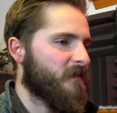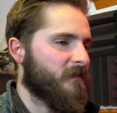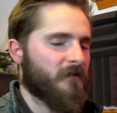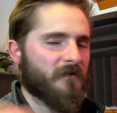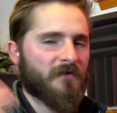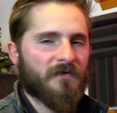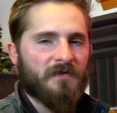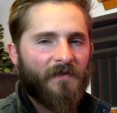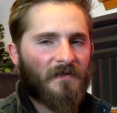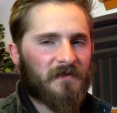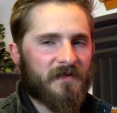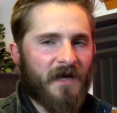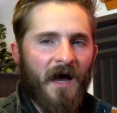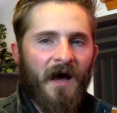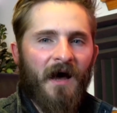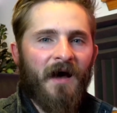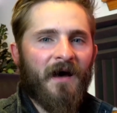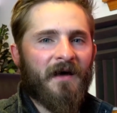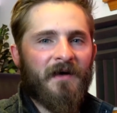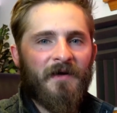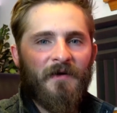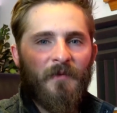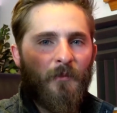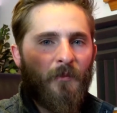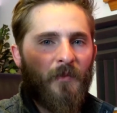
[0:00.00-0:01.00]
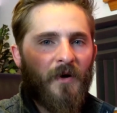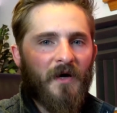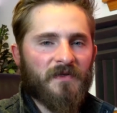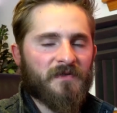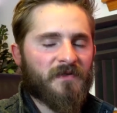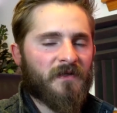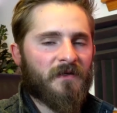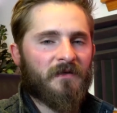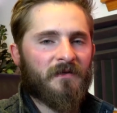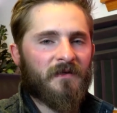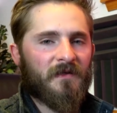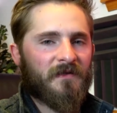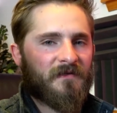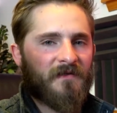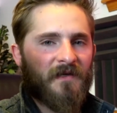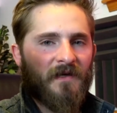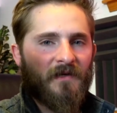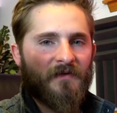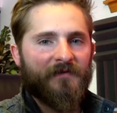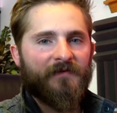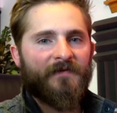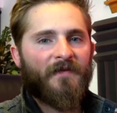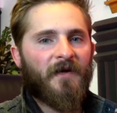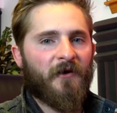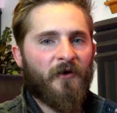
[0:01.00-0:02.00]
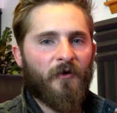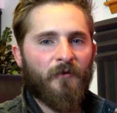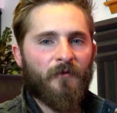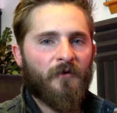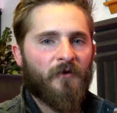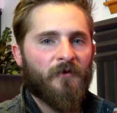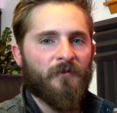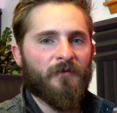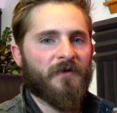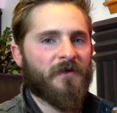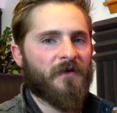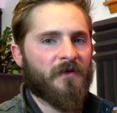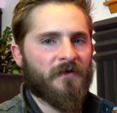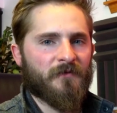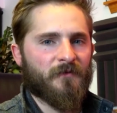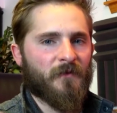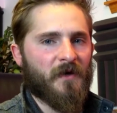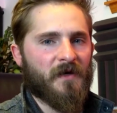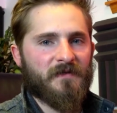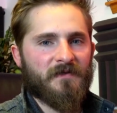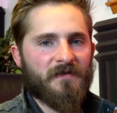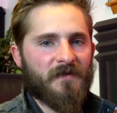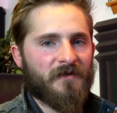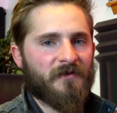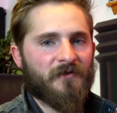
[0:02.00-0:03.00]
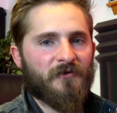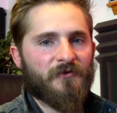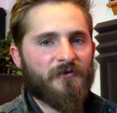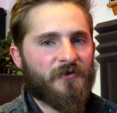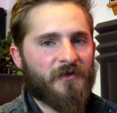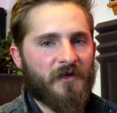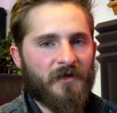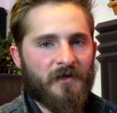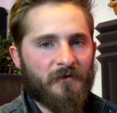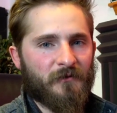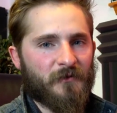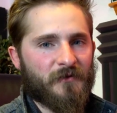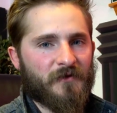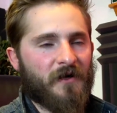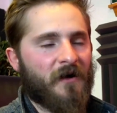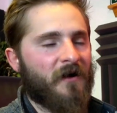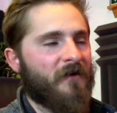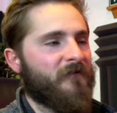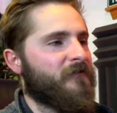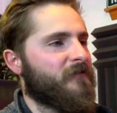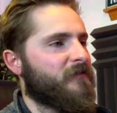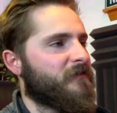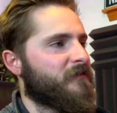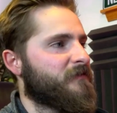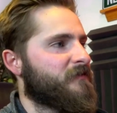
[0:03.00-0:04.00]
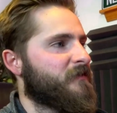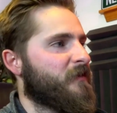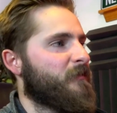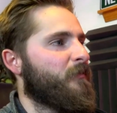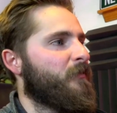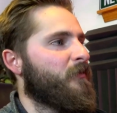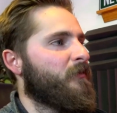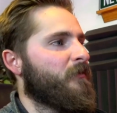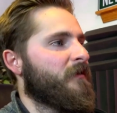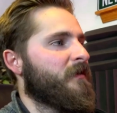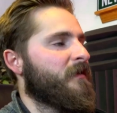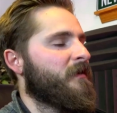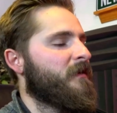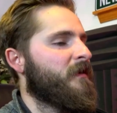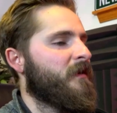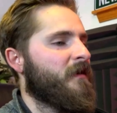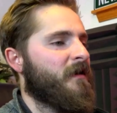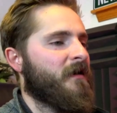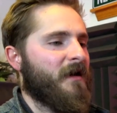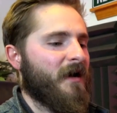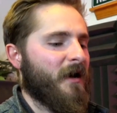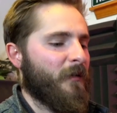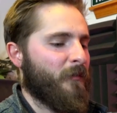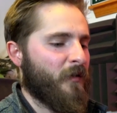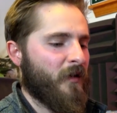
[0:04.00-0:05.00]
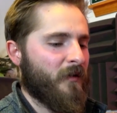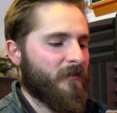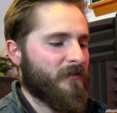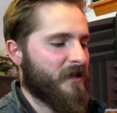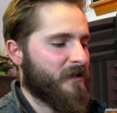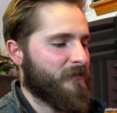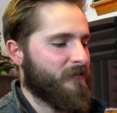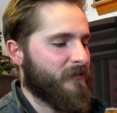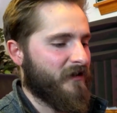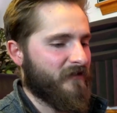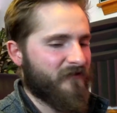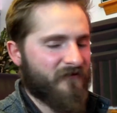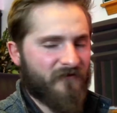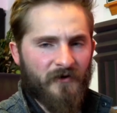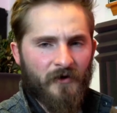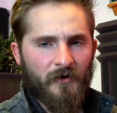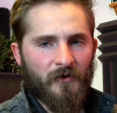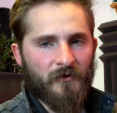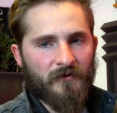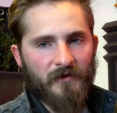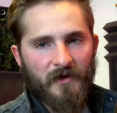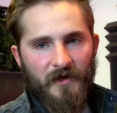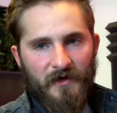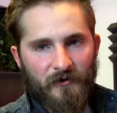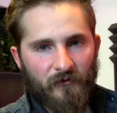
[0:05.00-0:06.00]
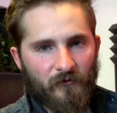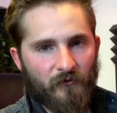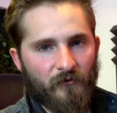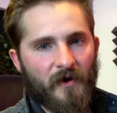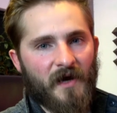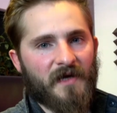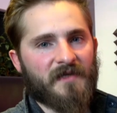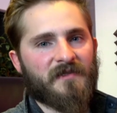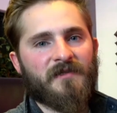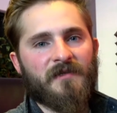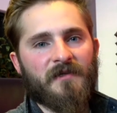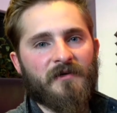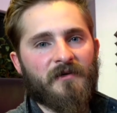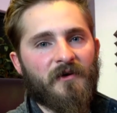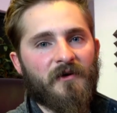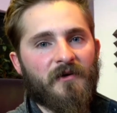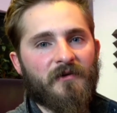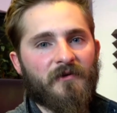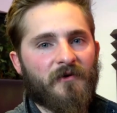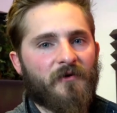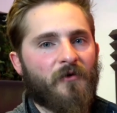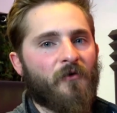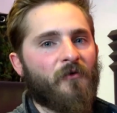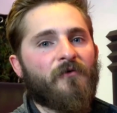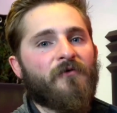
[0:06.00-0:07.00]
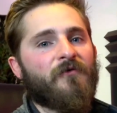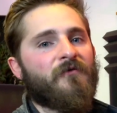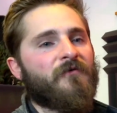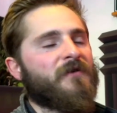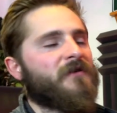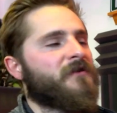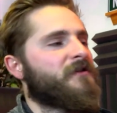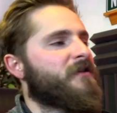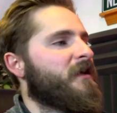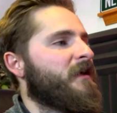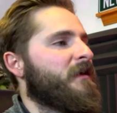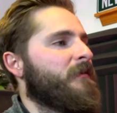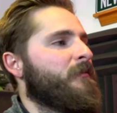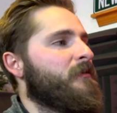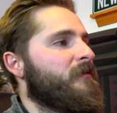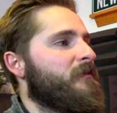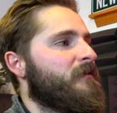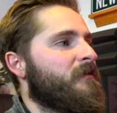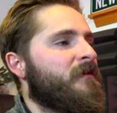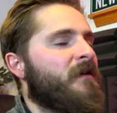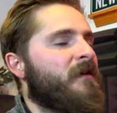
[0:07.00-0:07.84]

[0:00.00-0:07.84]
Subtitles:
There's this high buzzing that sounds terrible because my signal chain was awful at some point. I probably had my phone like resting on the 1/4-inch cable,